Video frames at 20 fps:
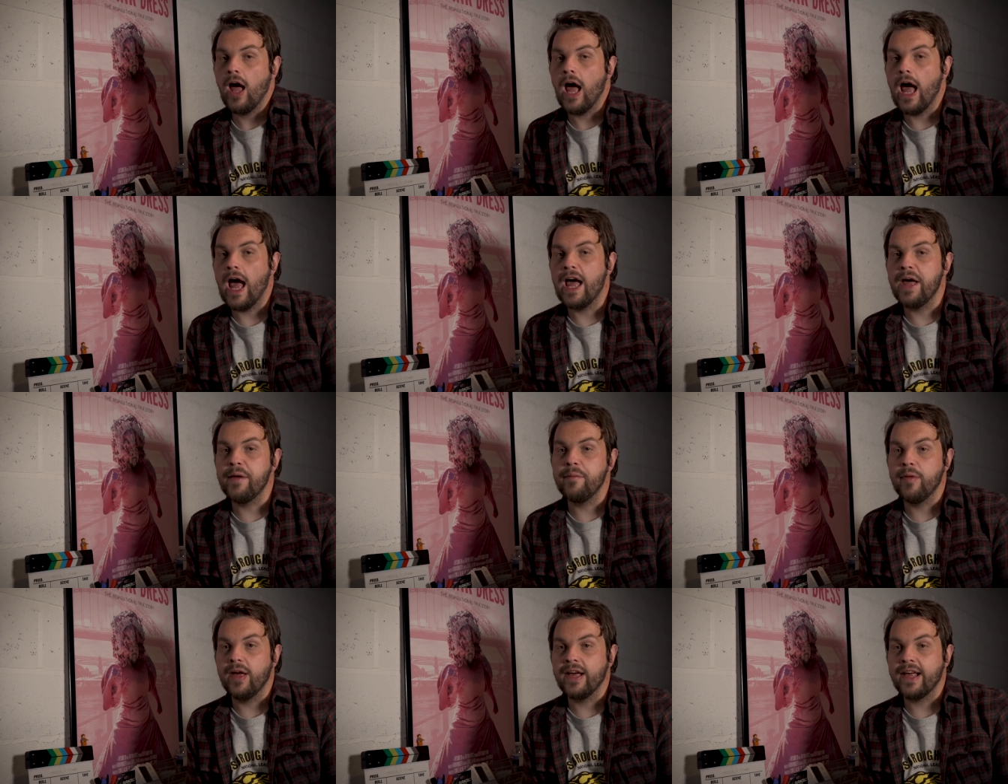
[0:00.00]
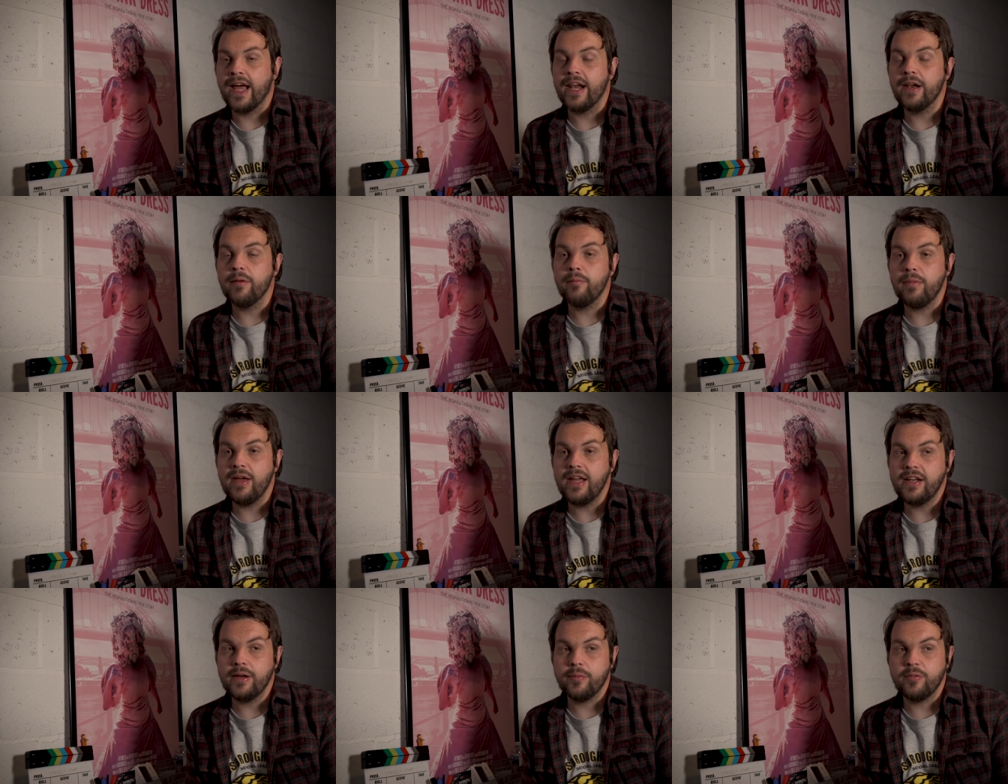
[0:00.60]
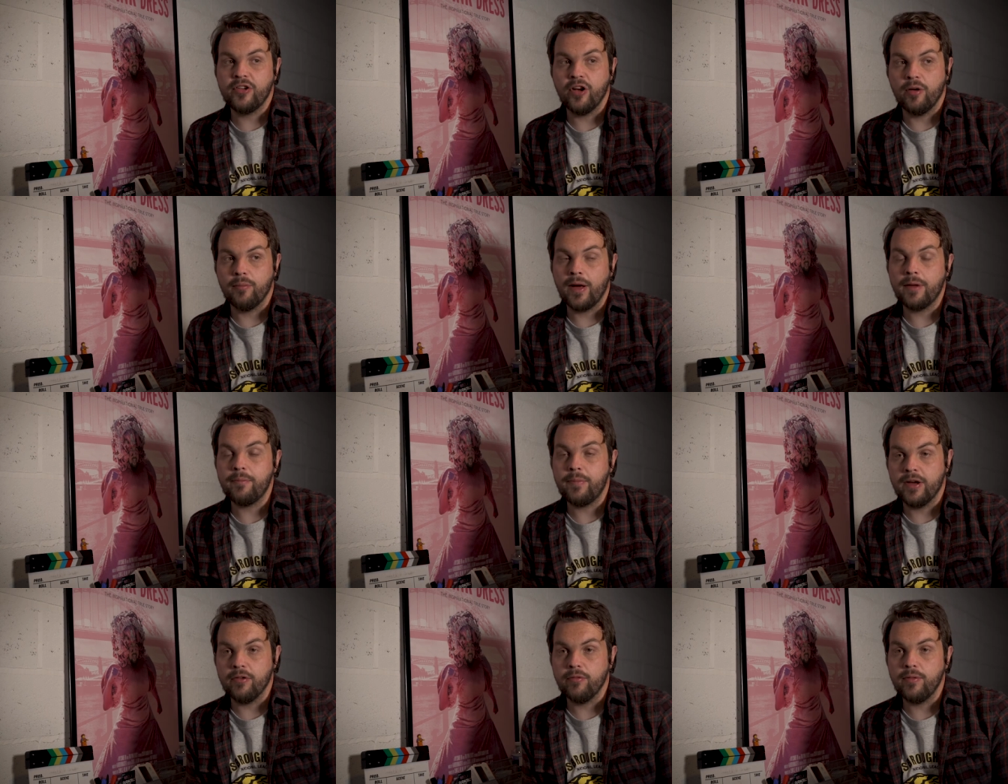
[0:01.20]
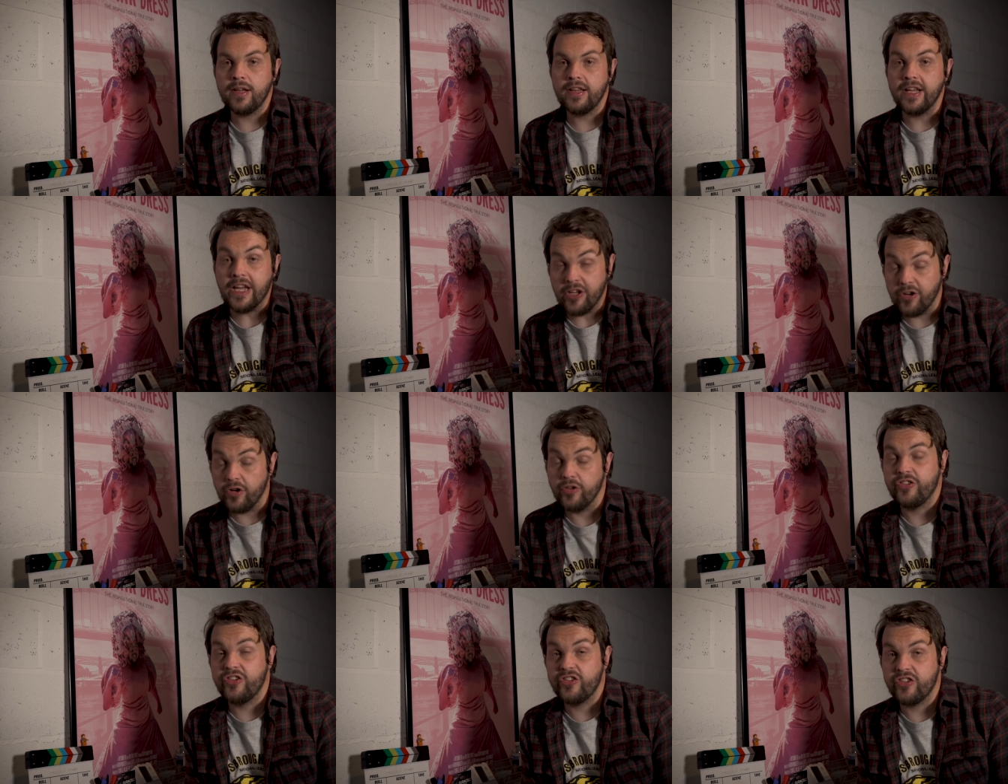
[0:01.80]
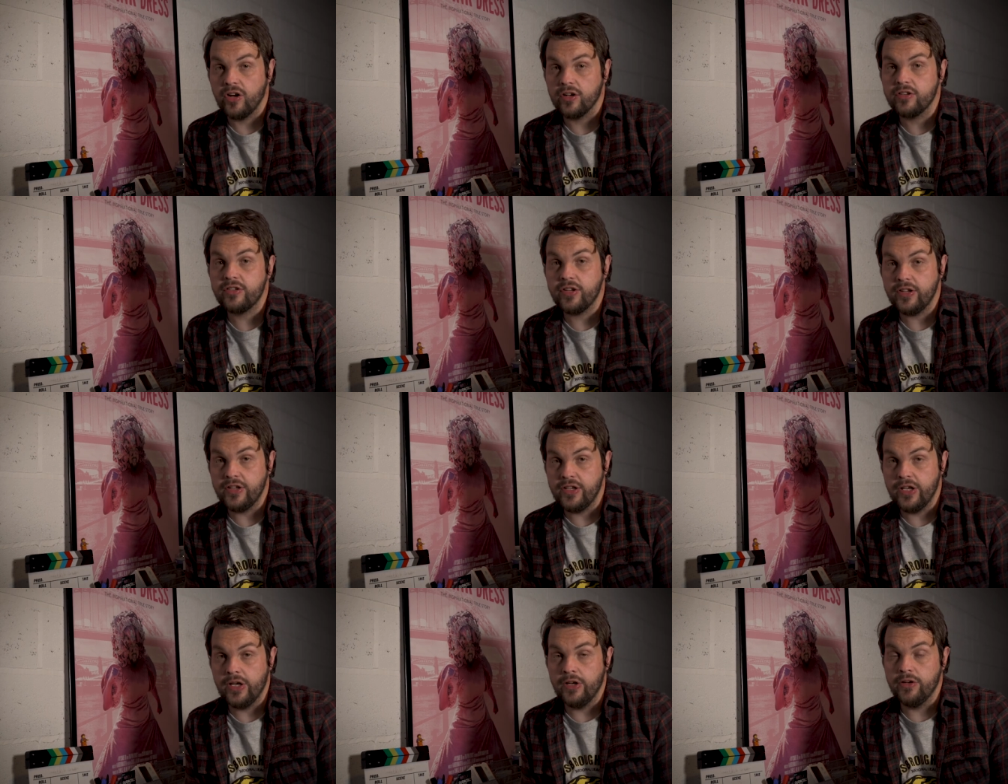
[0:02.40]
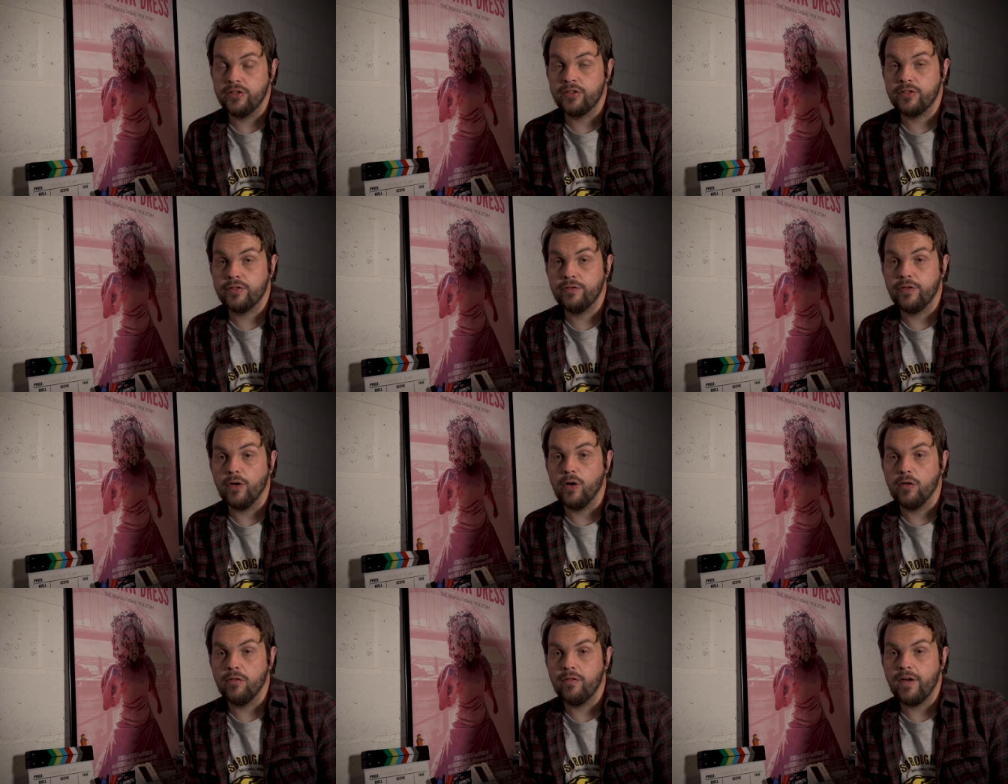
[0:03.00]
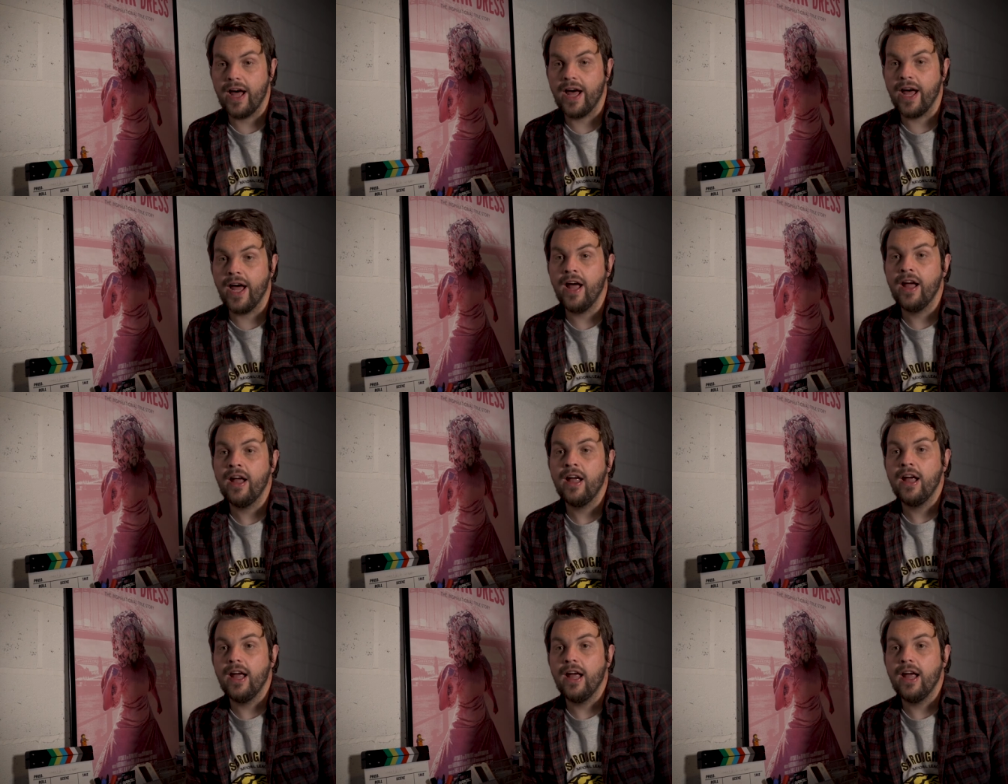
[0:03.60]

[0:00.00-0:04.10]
again, a medium shot might be a really good shot to use for that.